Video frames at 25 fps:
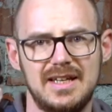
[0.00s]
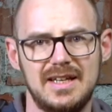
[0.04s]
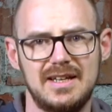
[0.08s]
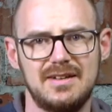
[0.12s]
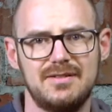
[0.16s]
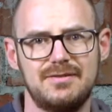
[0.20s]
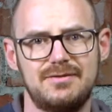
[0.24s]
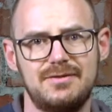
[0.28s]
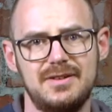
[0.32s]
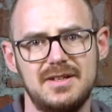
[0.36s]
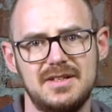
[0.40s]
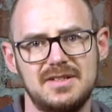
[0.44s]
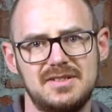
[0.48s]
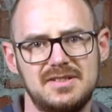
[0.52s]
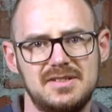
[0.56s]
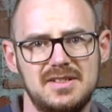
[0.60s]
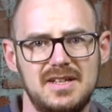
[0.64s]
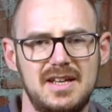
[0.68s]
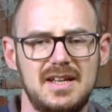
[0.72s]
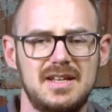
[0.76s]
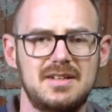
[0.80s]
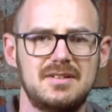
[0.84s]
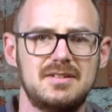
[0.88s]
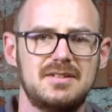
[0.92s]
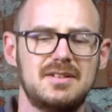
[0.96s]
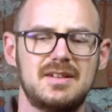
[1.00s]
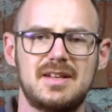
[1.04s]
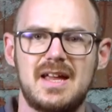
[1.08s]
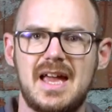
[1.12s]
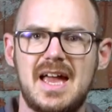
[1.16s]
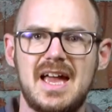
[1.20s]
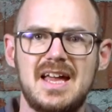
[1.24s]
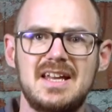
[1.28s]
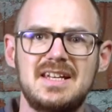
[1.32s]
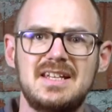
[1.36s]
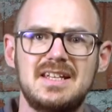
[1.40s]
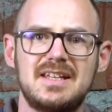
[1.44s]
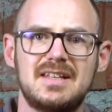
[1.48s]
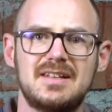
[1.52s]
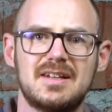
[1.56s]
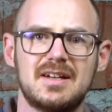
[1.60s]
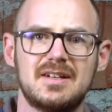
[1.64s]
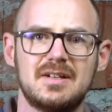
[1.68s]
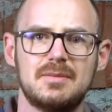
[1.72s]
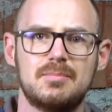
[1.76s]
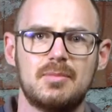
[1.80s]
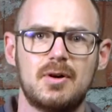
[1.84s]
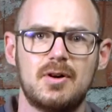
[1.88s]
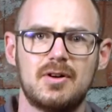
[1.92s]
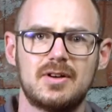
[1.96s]
it fits in any kind
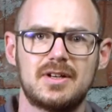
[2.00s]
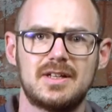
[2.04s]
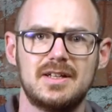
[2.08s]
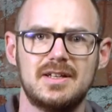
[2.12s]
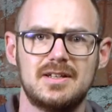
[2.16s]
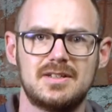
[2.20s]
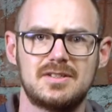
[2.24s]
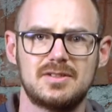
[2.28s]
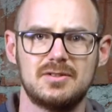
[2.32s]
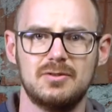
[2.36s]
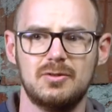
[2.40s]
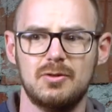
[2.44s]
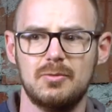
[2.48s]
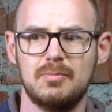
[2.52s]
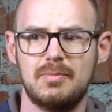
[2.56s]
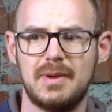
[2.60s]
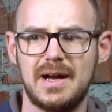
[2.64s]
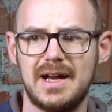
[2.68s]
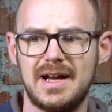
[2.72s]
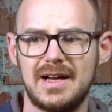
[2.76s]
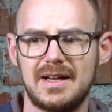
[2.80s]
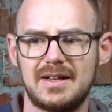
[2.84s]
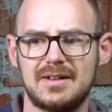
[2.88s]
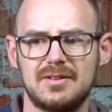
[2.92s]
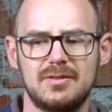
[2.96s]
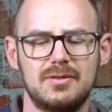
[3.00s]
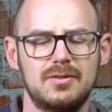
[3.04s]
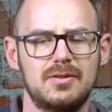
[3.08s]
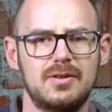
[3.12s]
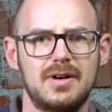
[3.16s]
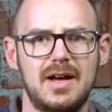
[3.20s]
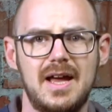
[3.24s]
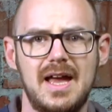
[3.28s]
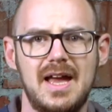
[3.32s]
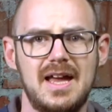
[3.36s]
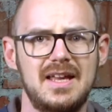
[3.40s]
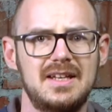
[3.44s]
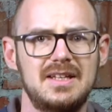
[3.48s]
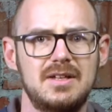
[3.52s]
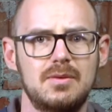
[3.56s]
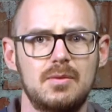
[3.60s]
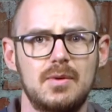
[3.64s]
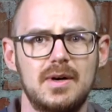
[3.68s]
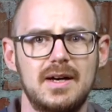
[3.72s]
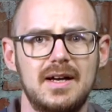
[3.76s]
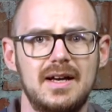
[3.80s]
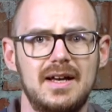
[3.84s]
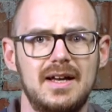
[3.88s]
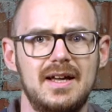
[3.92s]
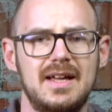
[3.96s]
of pocket or bag or
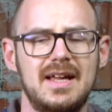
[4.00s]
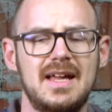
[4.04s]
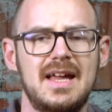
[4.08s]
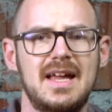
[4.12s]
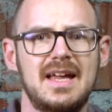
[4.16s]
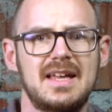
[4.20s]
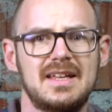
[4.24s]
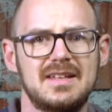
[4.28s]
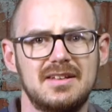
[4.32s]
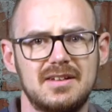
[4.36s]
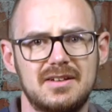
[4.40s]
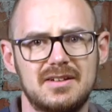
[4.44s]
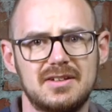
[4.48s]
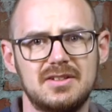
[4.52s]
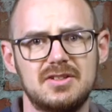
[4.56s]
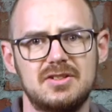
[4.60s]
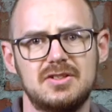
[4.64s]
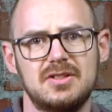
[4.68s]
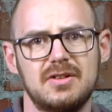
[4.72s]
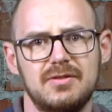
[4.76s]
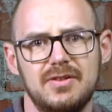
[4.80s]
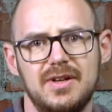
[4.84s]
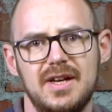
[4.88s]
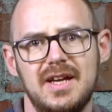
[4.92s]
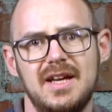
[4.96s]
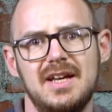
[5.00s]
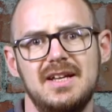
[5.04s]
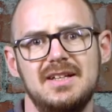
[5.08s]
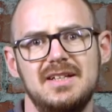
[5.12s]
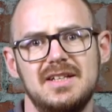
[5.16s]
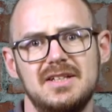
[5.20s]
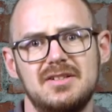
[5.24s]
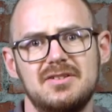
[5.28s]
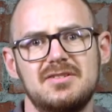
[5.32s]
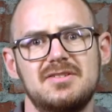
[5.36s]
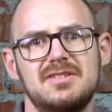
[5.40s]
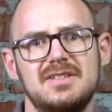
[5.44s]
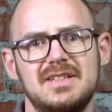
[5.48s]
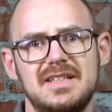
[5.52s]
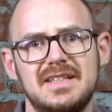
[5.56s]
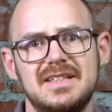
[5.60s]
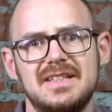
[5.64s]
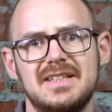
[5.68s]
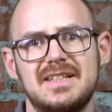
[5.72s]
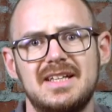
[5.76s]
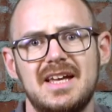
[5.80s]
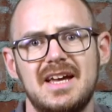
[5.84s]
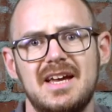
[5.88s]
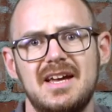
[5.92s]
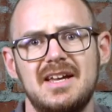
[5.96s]
anywhere. You can shove it in, it doesn't need a
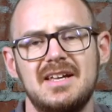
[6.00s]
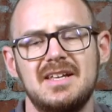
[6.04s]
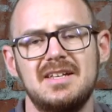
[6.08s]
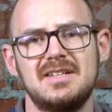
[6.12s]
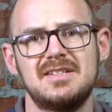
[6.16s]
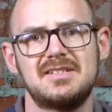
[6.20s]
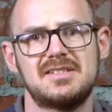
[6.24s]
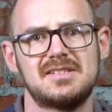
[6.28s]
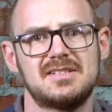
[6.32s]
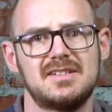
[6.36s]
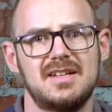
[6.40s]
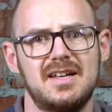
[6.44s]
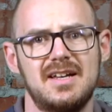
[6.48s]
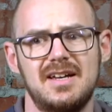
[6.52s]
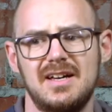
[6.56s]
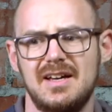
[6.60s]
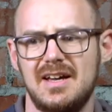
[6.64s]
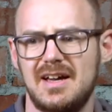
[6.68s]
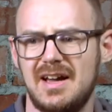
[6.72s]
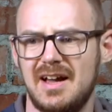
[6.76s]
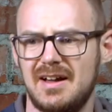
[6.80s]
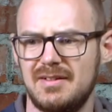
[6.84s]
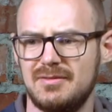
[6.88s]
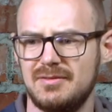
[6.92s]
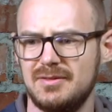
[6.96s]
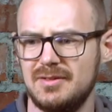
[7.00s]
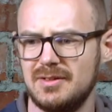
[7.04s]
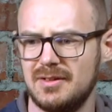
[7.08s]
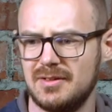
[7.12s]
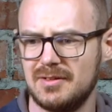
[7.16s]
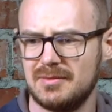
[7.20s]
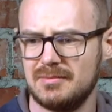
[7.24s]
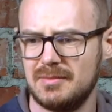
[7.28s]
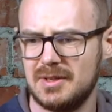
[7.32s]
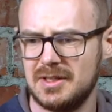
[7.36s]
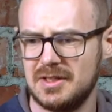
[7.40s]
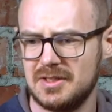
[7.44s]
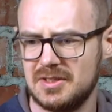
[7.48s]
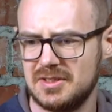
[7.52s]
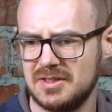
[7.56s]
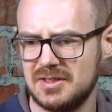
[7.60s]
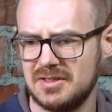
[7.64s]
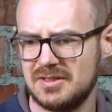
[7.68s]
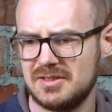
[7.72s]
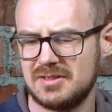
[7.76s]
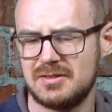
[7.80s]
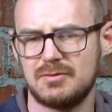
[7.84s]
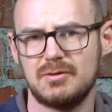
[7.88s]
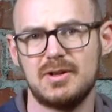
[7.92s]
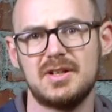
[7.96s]
case. I've not managed to
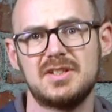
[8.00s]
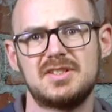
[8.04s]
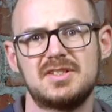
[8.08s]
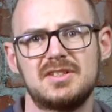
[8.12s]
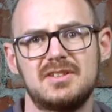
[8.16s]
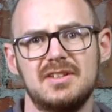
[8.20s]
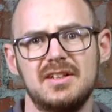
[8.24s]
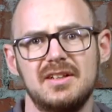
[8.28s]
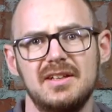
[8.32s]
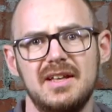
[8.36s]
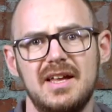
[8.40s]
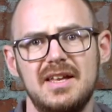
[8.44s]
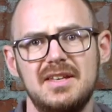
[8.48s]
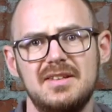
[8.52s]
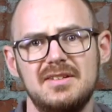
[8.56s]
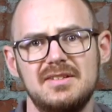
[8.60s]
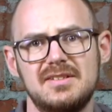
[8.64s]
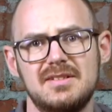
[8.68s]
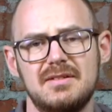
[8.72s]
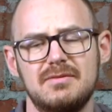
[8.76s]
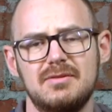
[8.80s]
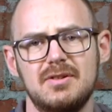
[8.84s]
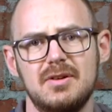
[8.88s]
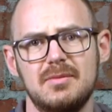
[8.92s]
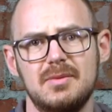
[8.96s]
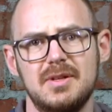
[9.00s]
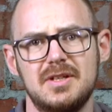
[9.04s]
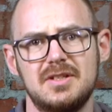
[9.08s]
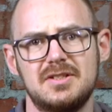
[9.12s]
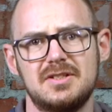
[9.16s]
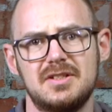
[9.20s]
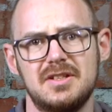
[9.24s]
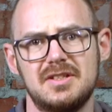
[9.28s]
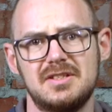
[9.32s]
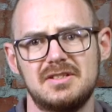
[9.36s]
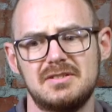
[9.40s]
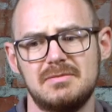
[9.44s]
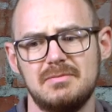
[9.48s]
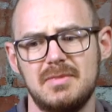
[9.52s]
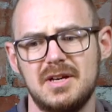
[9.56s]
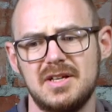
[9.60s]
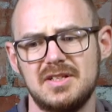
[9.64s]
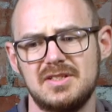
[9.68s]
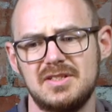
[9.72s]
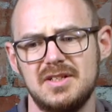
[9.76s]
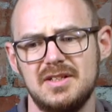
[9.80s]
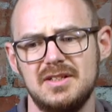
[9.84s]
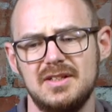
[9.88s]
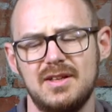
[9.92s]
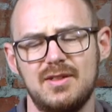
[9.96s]
scratch the lens, I've not managed to
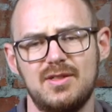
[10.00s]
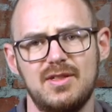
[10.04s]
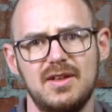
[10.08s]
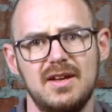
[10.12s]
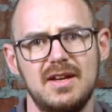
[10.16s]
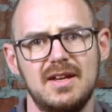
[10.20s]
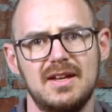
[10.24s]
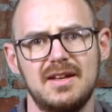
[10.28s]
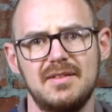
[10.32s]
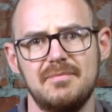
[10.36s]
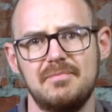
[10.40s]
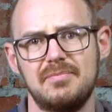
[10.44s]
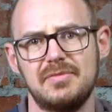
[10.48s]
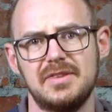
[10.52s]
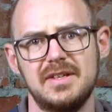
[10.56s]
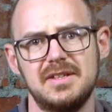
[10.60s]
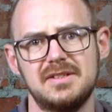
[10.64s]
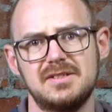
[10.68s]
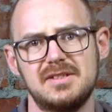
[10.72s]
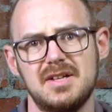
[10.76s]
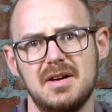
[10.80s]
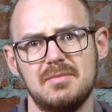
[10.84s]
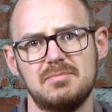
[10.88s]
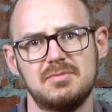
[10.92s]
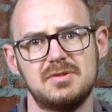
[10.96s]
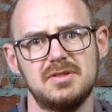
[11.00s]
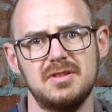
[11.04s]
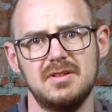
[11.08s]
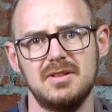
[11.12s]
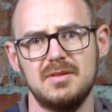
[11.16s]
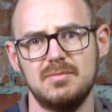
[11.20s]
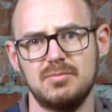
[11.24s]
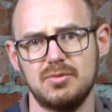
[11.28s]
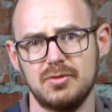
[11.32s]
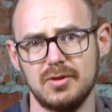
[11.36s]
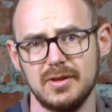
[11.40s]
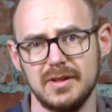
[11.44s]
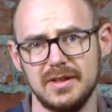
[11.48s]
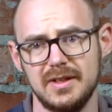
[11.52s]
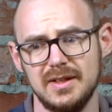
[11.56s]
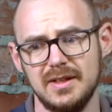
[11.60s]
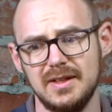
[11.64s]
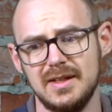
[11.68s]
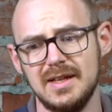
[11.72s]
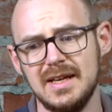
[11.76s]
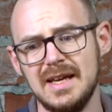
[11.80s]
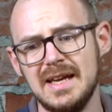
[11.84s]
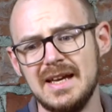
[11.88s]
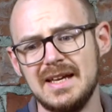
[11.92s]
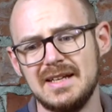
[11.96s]
smash anything. It's absolutely brilliant.
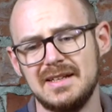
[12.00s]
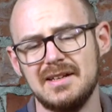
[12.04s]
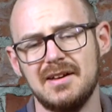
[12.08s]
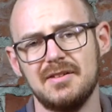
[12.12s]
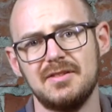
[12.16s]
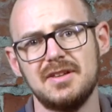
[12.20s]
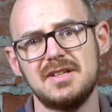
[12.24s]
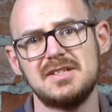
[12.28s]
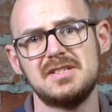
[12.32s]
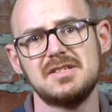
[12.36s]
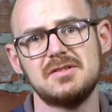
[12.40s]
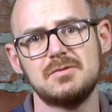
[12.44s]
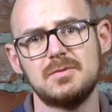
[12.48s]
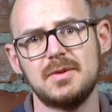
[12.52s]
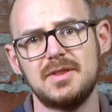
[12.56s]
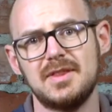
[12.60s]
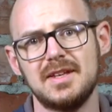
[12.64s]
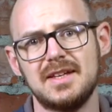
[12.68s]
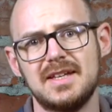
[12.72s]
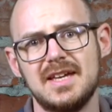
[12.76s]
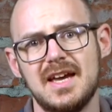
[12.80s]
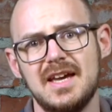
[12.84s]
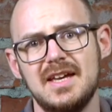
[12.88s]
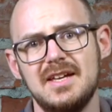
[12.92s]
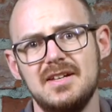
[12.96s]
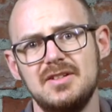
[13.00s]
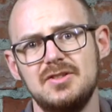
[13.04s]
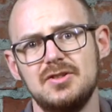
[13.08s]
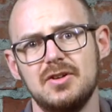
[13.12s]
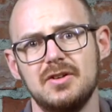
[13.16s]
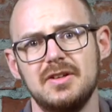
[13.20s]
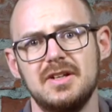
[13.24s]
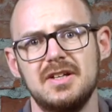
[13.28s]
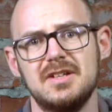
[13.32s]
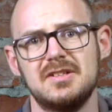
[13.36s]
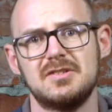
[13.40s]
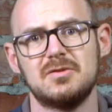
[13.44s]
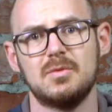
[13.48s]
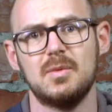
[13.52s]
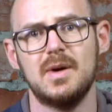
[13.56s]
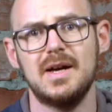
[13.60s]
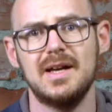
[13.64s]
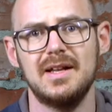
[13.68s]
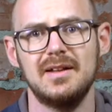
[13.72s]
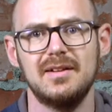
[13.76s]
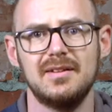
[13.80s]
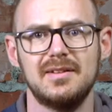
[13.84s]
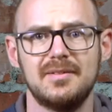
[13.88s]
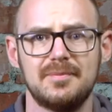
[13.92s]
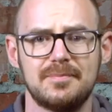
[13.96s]
Now this is with the cage on it as
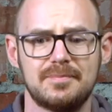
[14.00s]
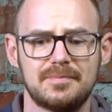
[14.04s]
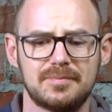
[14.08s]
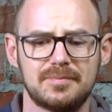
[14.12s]
well.